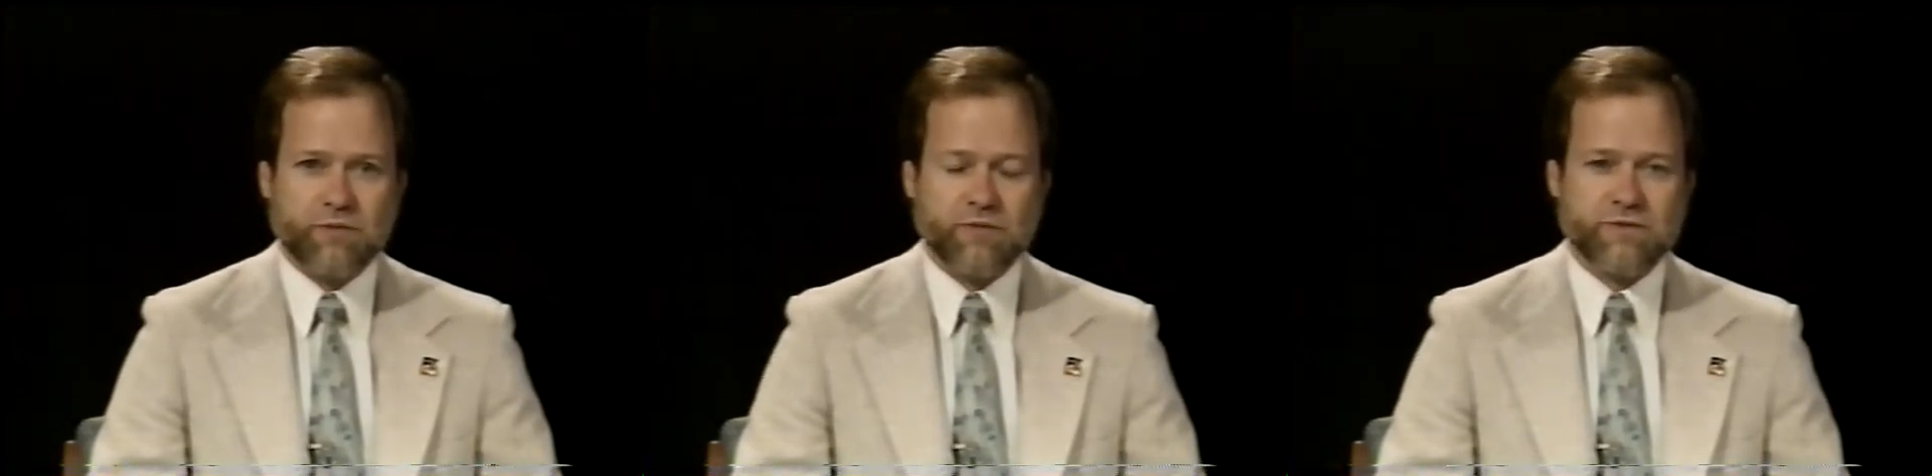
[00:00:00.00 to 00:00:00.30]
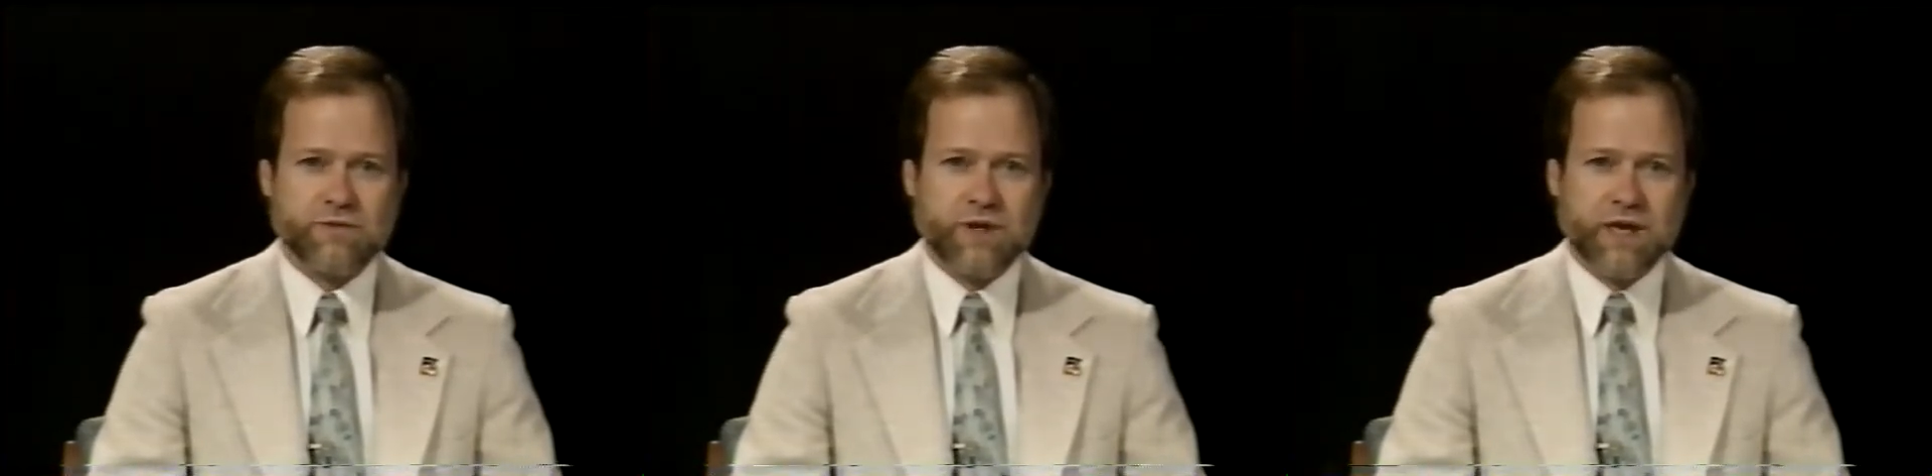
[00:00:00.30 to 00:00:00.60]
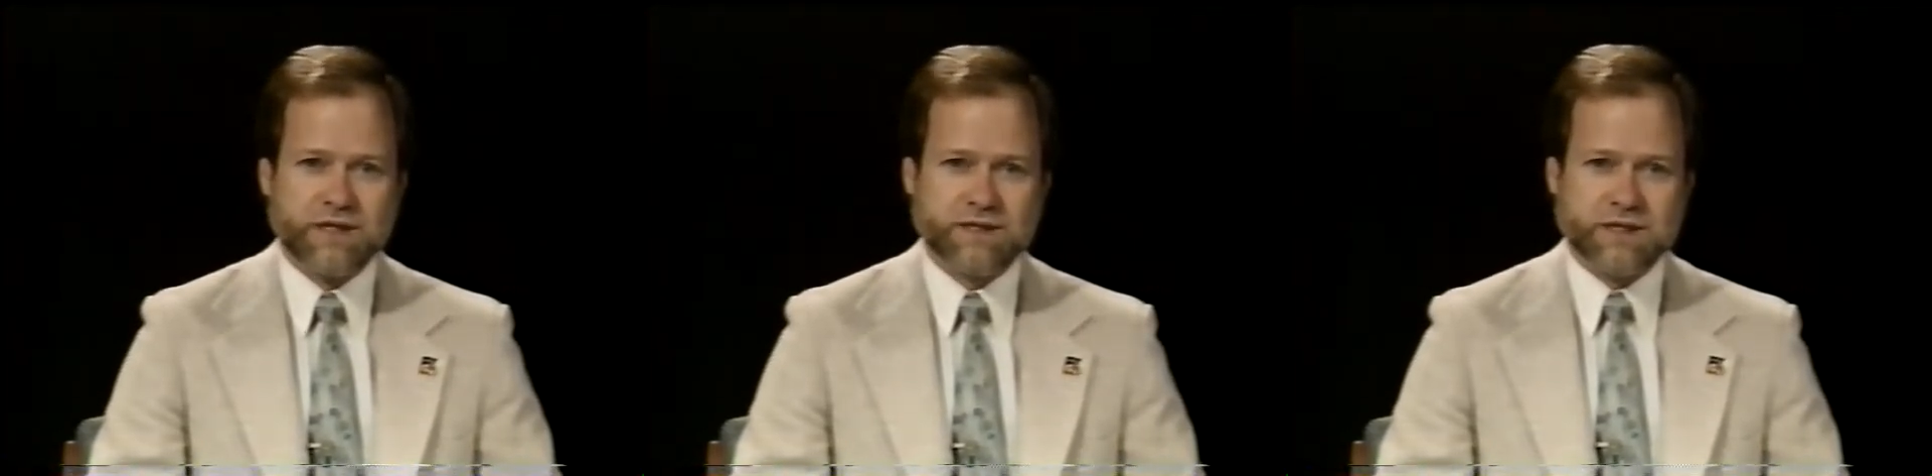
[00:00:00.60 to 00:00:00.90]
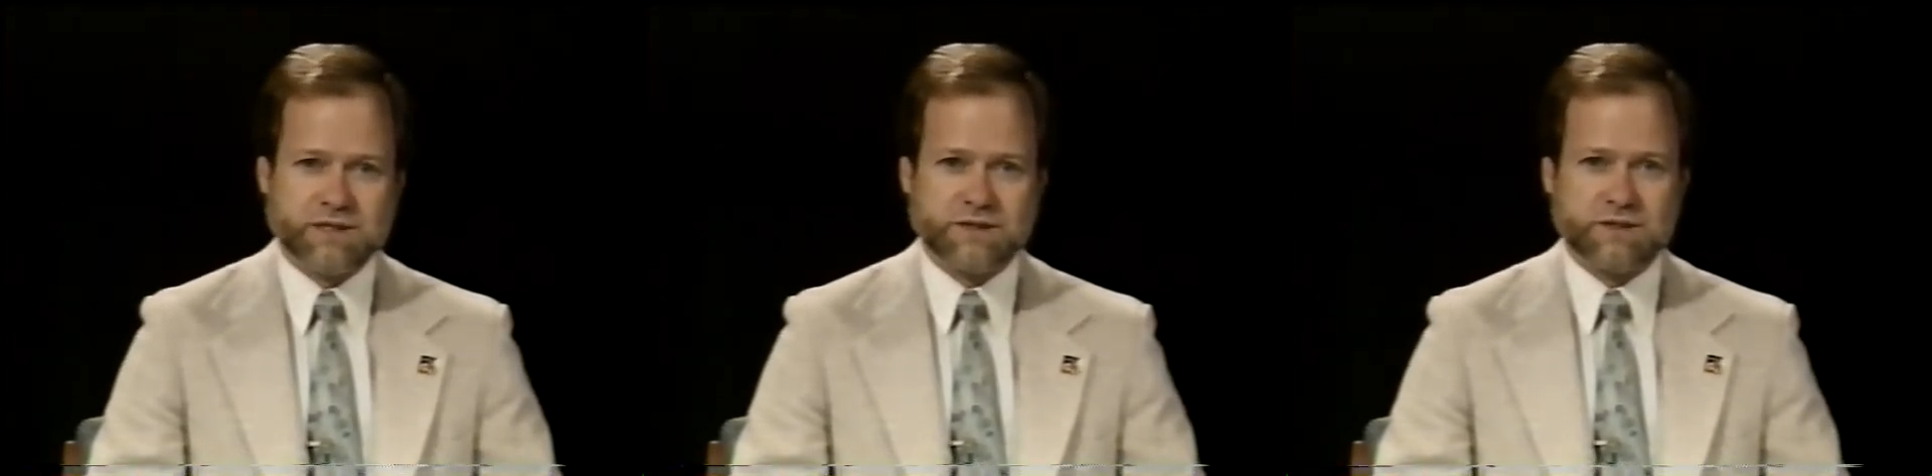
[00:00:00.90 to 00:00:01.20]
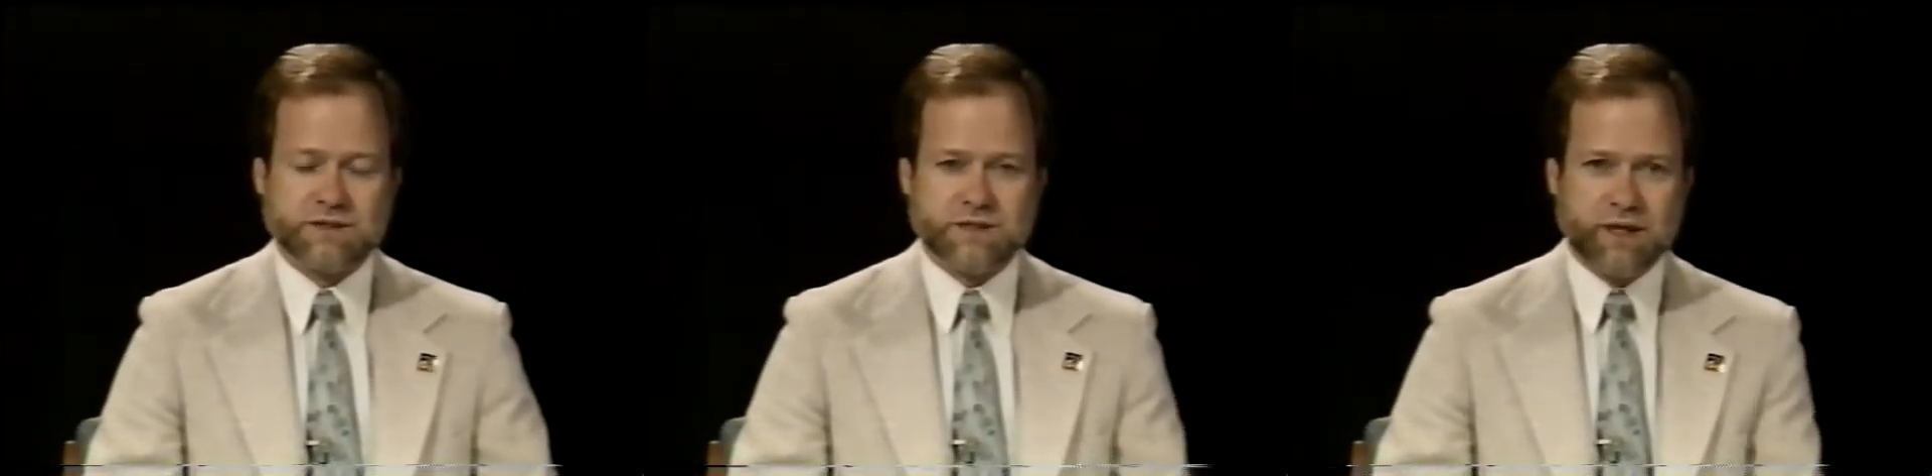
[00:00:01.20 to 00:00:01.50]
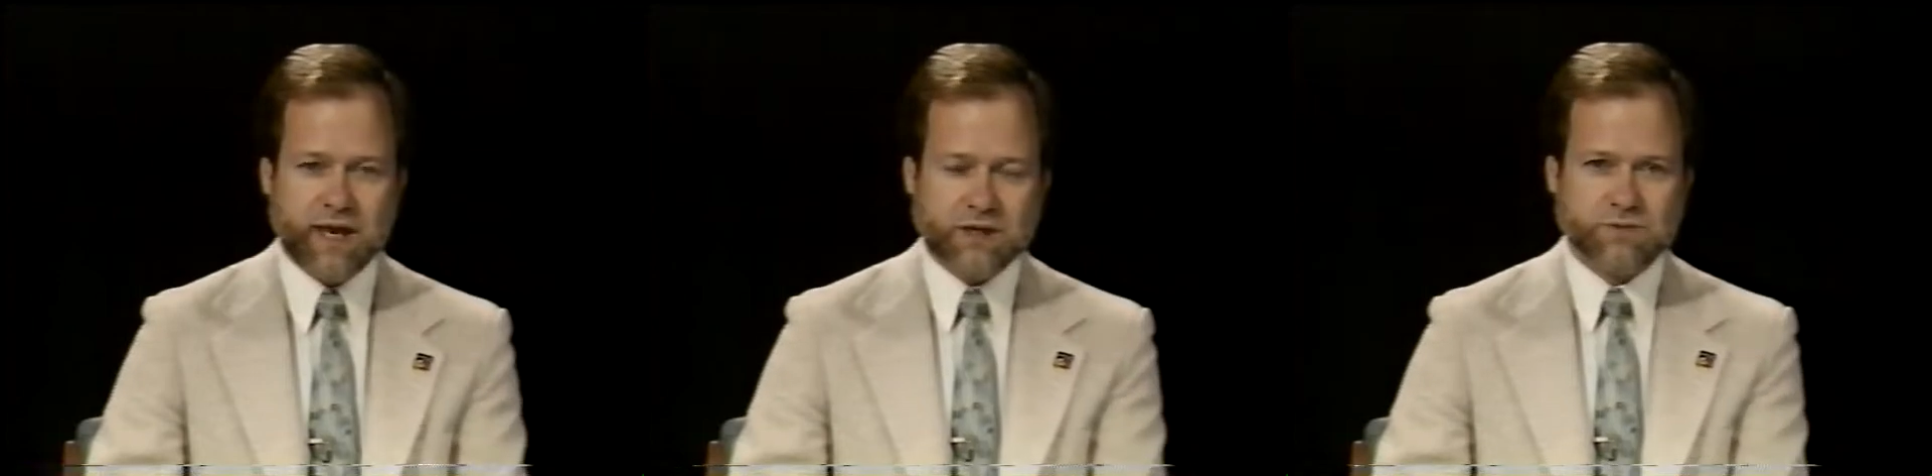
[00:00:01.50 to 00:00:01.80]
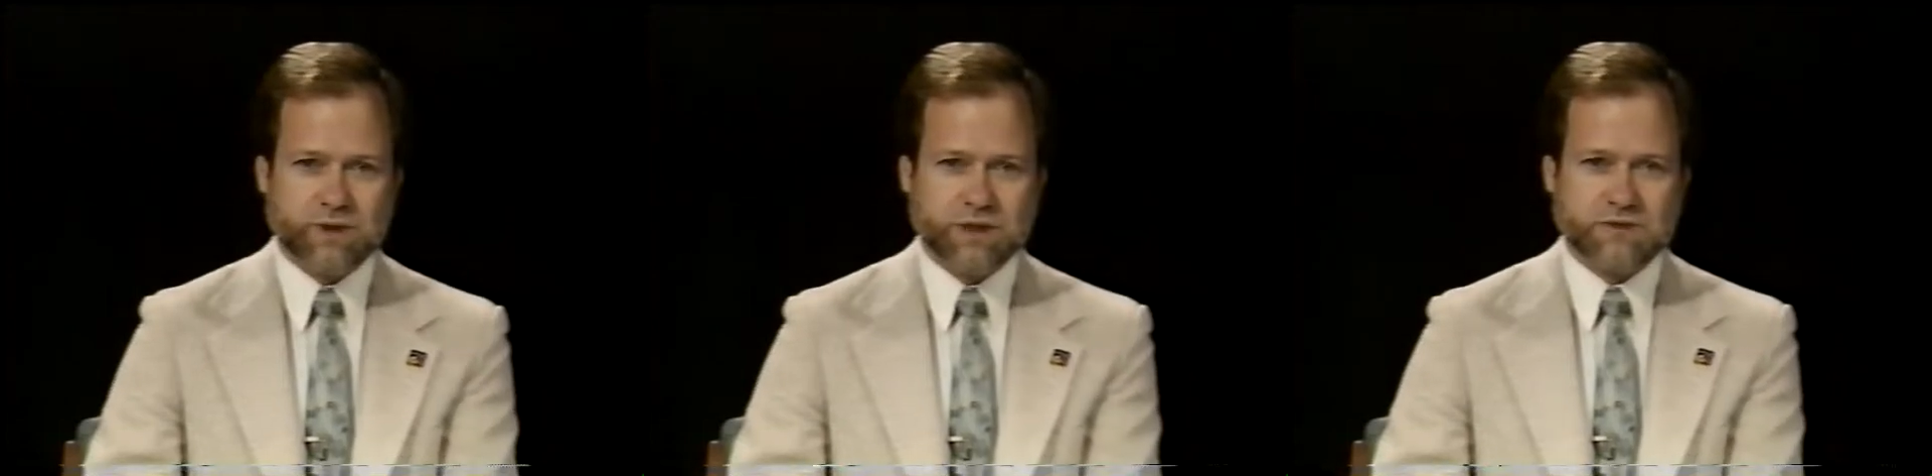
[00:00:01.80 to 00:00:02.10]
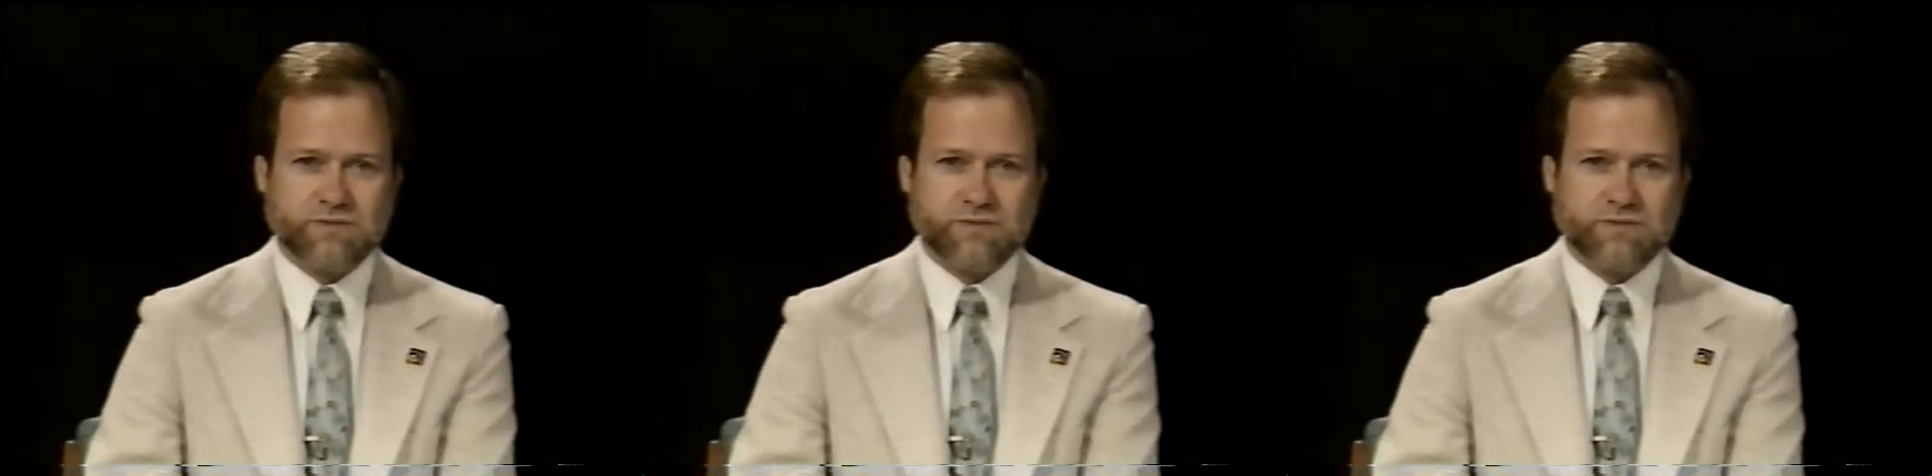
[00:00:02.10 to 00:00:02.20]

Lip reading: for a few days as the Sun actually gets